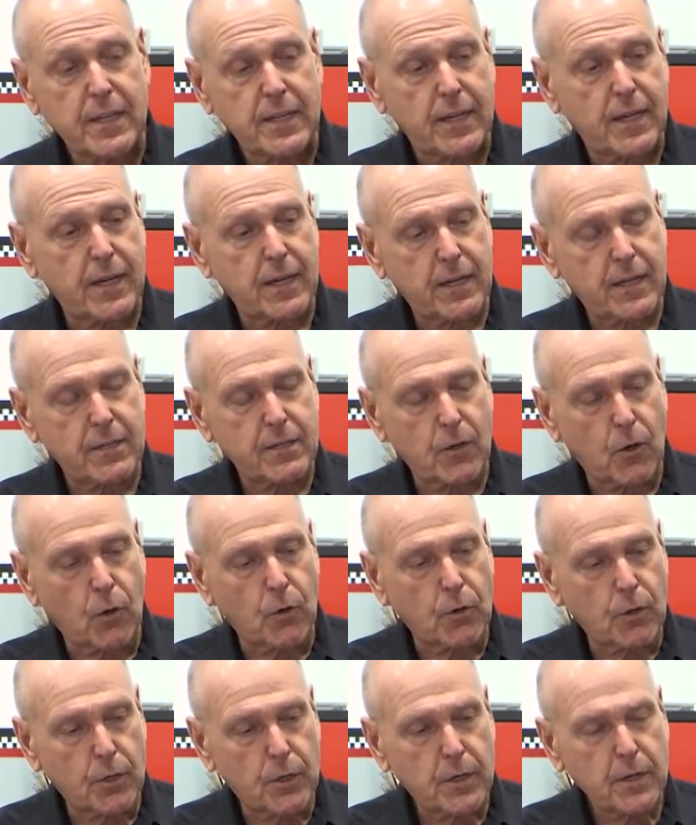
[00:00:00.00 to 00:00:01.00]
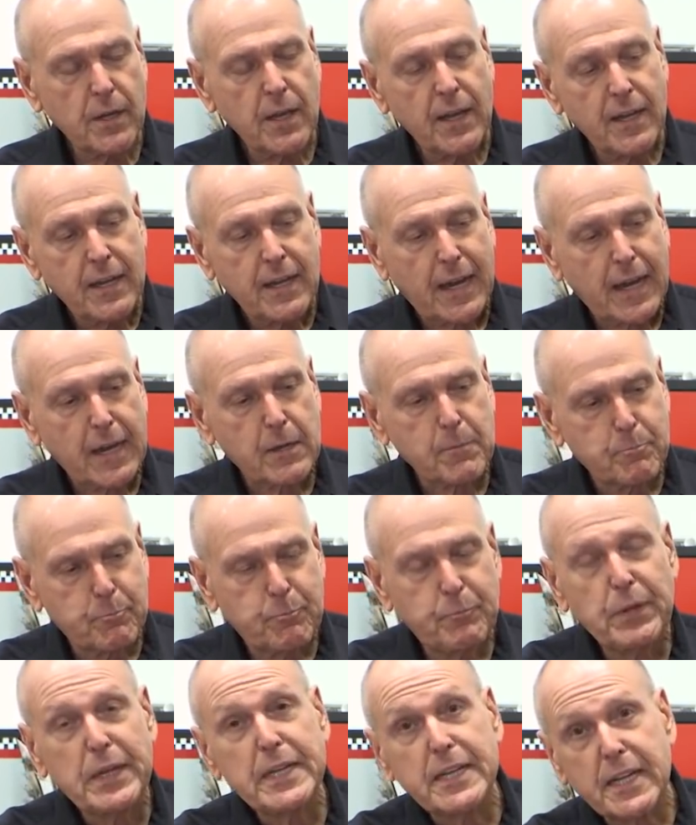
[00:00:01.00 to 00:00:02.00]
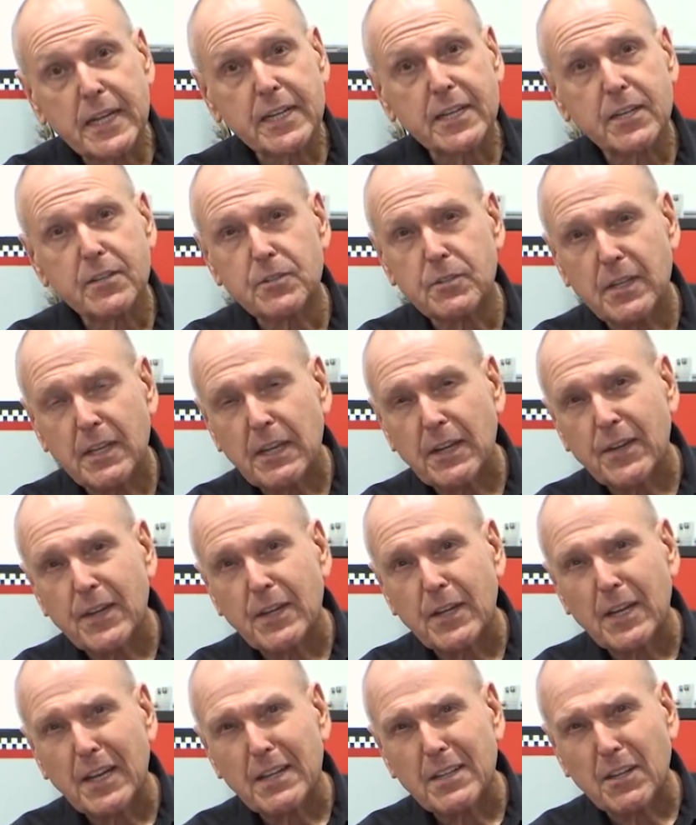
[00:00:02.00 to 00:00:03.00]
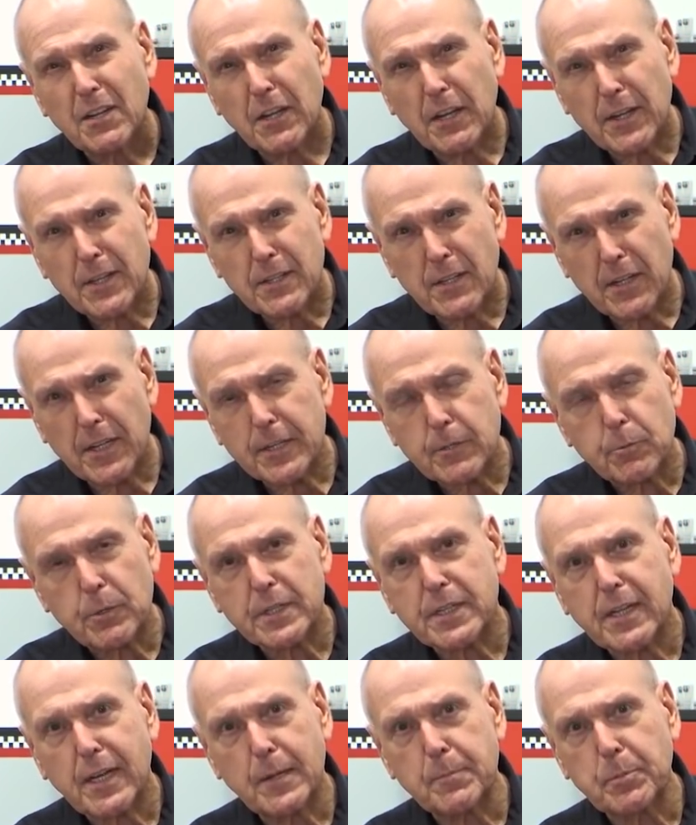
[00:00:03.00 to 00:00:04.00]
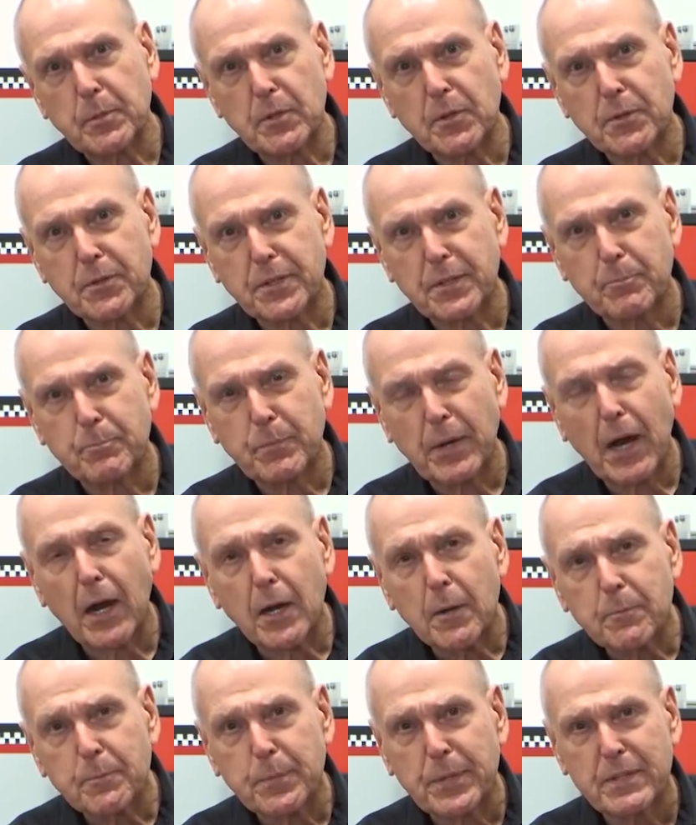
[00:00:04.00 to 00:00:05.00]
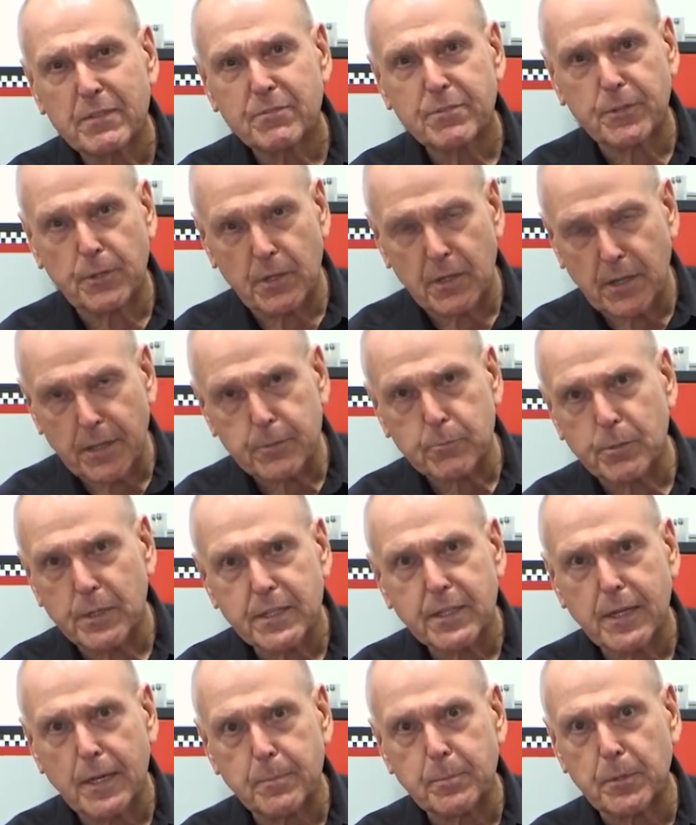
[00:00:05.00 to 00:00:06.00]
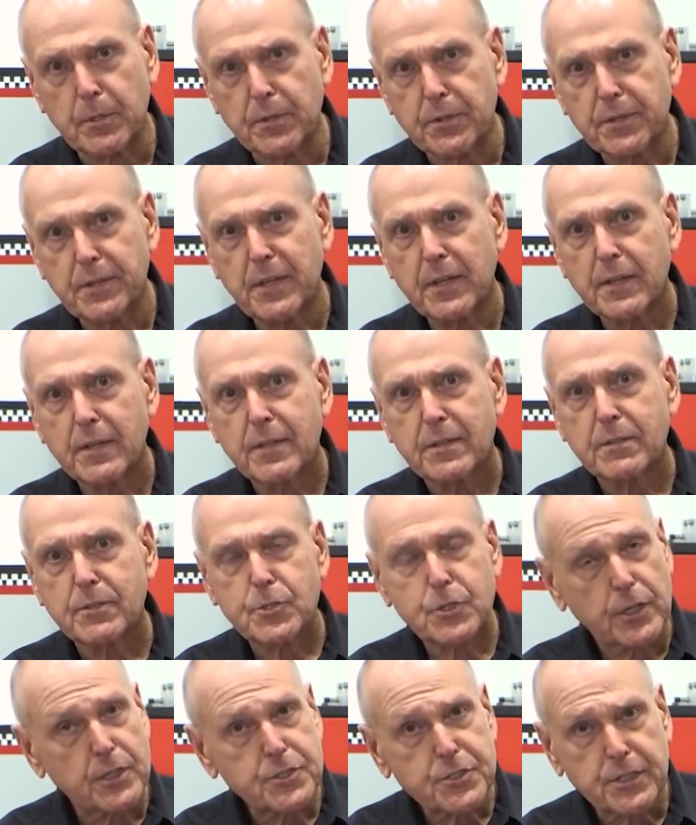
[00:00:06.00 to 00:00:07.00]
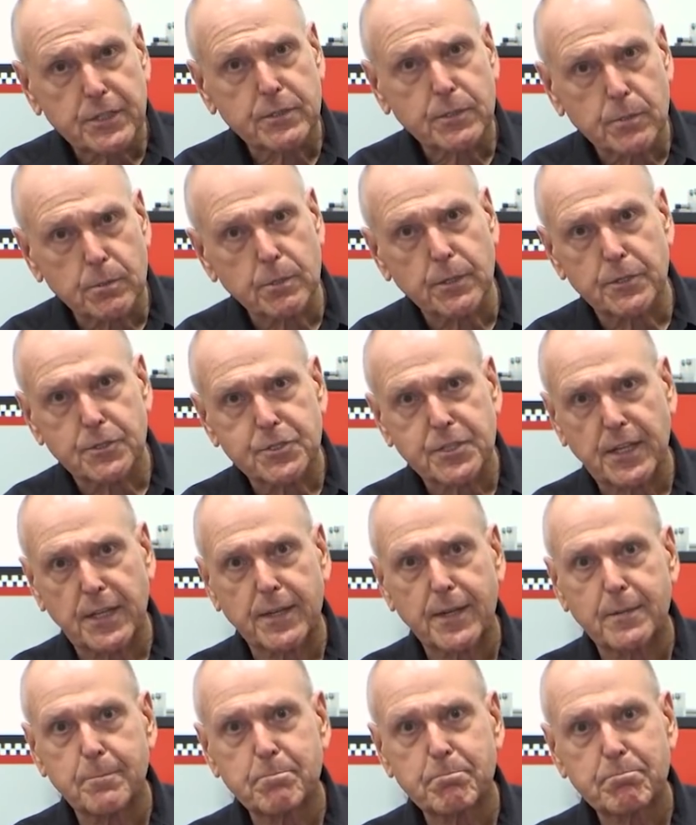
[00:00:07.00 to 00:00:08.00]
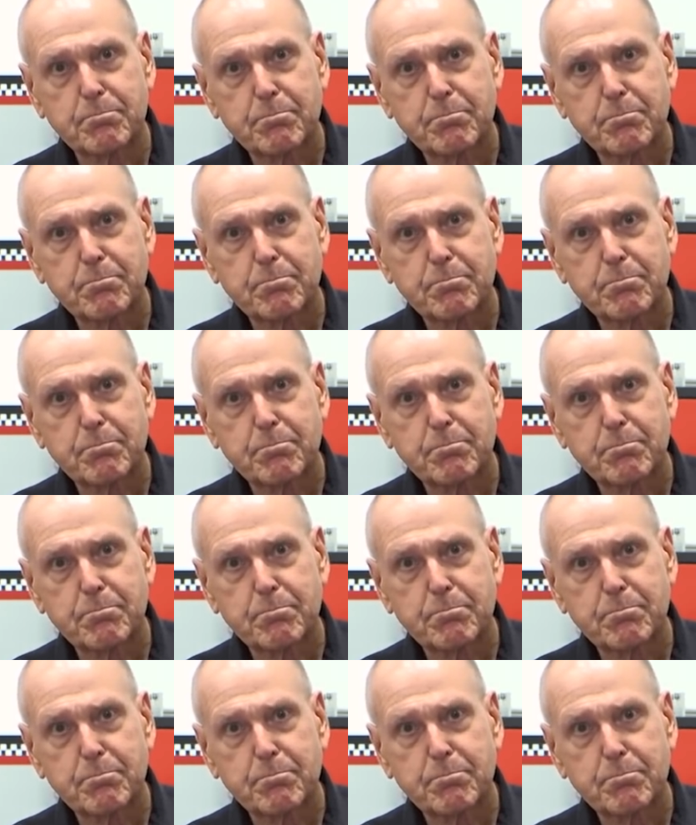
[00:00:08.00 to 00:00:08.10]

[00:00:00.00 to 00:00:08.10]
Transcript: uh, or a big li liquid coupled pump for a liquid coupled charge air cooler setup.